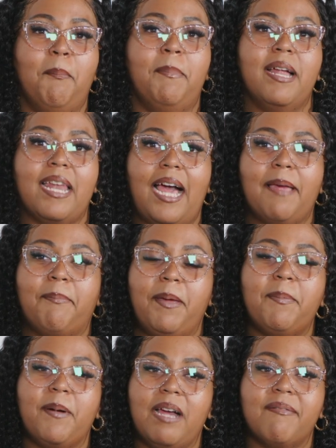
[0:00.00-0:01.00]
but like,
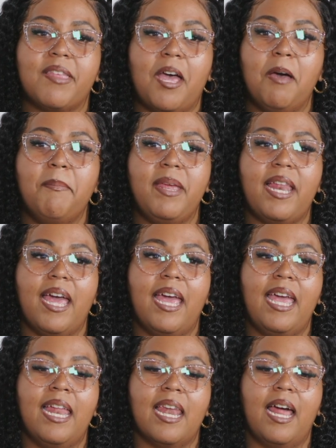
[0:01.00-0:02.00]
people have told me
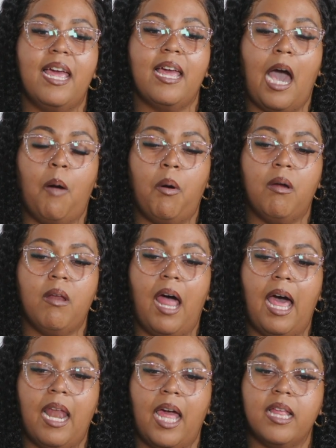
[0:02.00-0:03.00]
that. And like, I won't
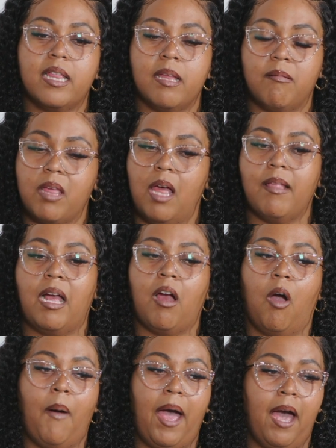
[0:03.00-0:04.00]
lie, like, sometimes I
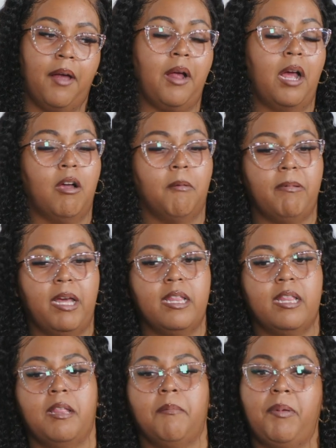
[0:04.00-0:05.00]
go out or I go
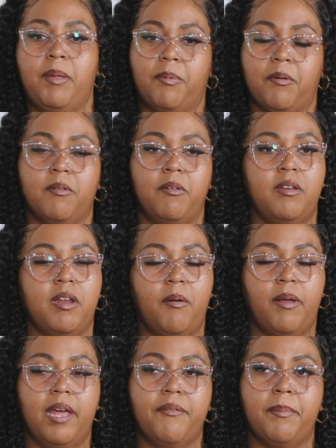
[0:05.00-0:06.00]
places and people,
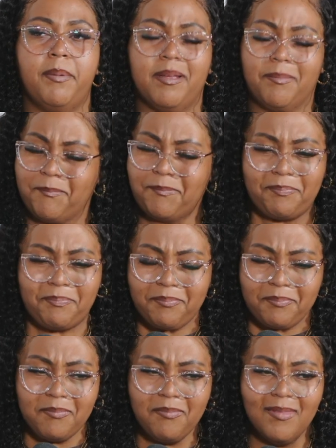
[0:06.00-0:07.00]
whatever. But
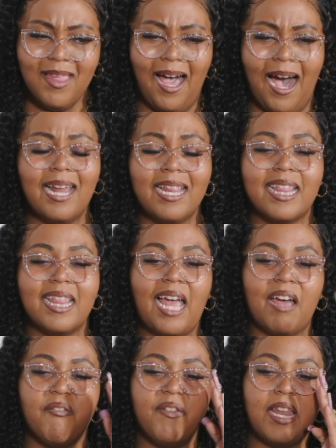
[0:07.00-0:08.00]
honestly,
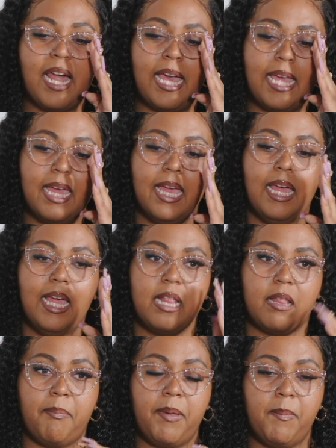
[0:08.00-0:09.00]
I feel like
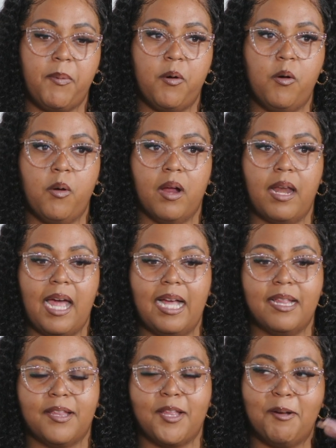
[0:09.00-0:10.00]
the people who are
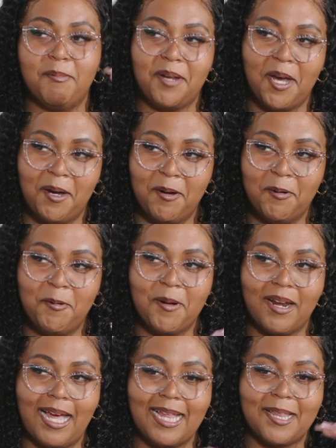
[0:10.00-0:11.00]
not so known, who are
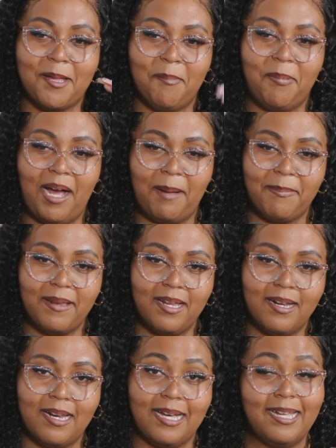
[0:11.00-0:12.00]
not so
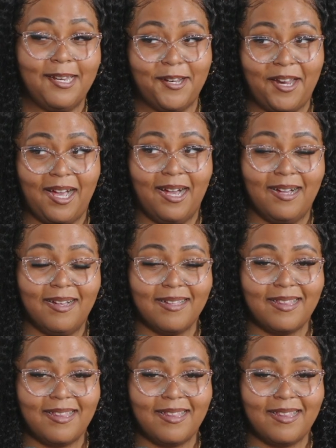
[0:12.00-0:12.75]
popular, the underdogs.